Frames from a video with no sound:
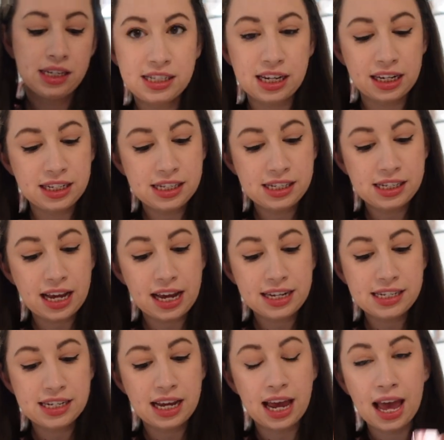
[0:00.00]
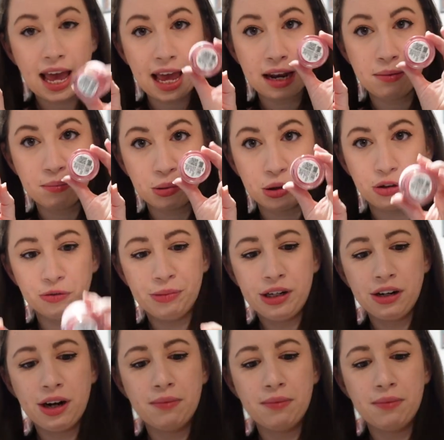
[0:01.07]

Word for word: Sunset, and Bloom here.